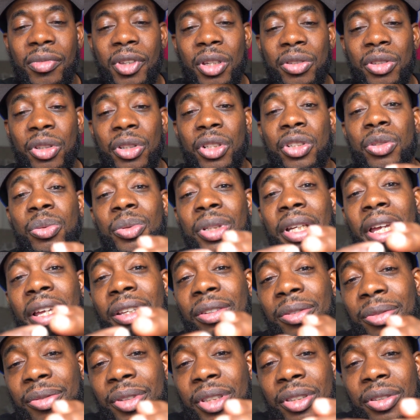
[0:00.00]
So this one
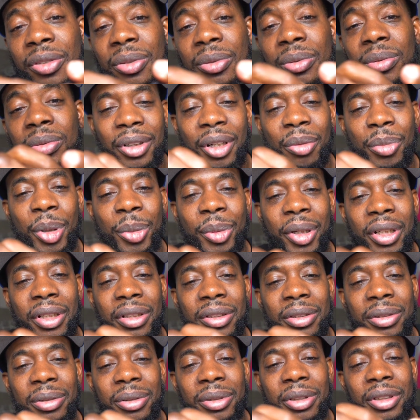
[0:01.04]
has feet too. I remember how to
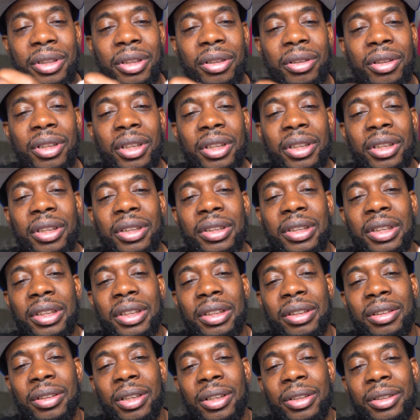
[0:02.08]
do it. Okay,
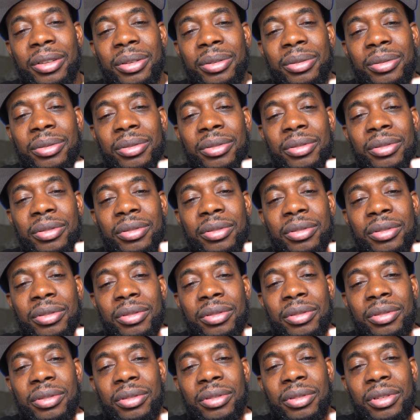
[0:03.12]
I do.
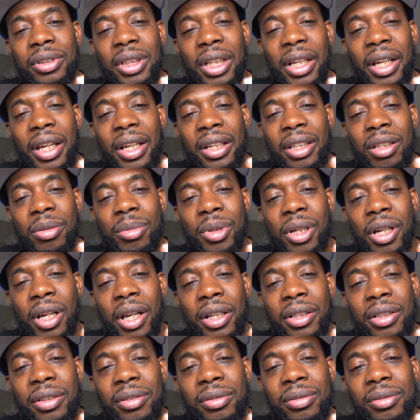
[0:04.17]
Come on.